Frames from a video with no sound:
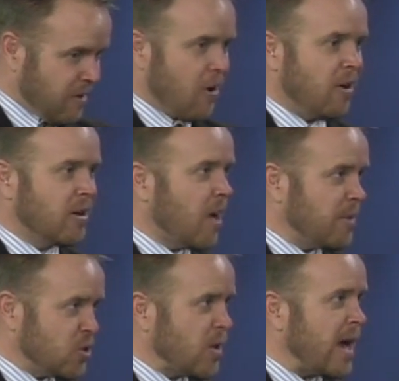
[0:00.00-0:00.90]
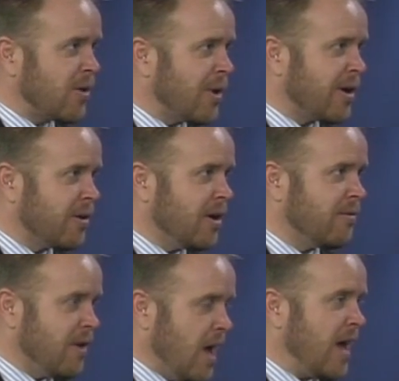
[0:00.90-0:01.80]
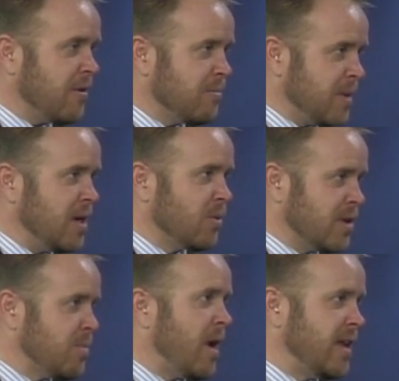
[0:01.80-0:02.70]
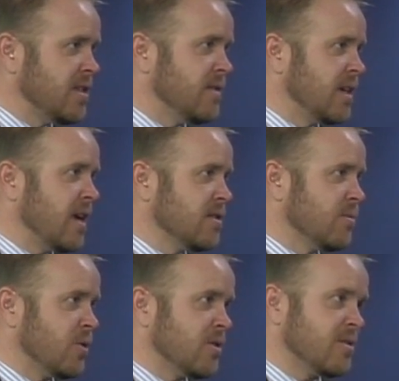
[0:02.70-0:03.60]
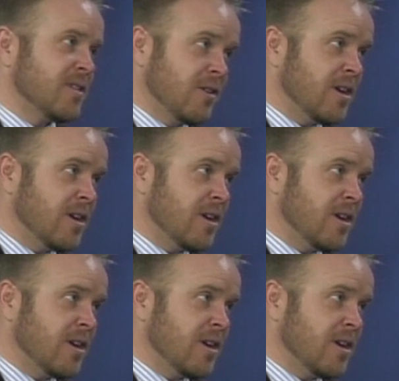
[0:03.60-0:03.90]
hard copy track record of not being responsive to customers. You're